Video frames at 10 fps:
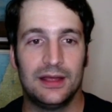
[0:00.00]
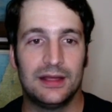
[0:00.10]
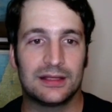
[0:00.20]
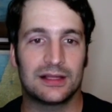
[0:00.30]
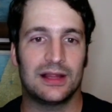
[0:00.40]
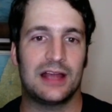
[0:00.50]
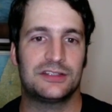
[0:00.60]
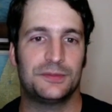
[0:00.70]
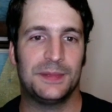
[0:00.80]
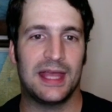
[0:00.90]
The
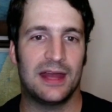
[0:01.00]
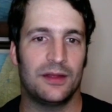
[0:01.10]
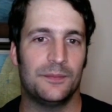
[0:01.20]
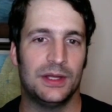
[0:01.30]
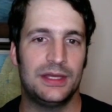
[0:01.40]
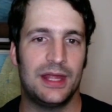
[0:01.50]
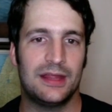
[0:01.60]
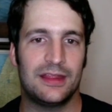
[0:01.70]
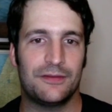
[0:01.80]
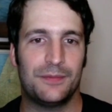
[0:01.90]
clashes began on
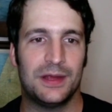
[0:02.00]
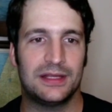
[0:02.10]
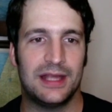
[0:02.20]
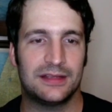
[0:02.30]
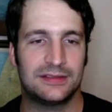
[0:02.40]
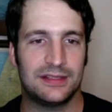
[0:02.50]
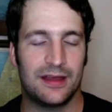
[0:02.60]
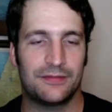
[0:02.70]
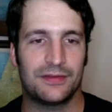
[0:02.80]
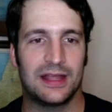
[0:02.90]
Monday. They've pitted the
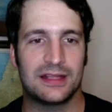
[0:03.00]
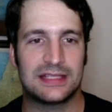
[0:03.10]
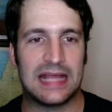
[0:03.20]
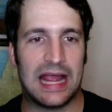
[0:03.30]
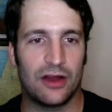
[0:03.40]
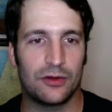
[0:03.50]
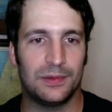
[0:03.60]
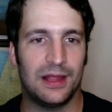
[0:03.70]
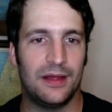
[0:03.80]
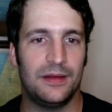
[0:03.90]
SDF against the
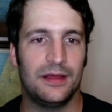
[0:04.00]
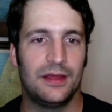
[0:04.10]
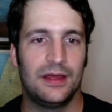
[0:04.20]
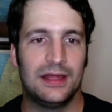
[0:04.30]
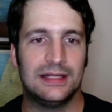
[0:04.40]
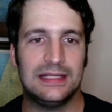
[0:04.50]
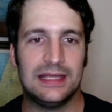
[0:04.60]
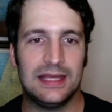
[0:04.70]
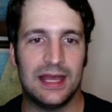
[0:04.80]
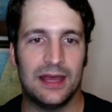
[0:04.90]
Arab-led
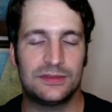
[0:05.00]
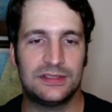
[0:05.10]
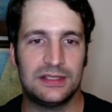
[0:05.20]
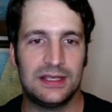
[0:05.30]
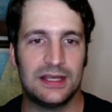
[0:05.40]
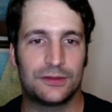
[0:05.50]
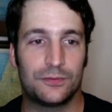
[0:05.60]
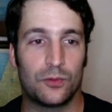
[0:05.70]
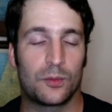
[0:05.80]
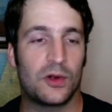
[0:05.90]
DEMC, its
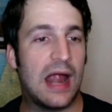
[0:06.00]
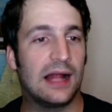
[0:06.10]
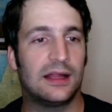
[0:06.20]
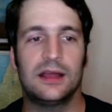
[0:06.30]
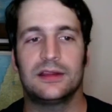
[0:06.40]
former ally.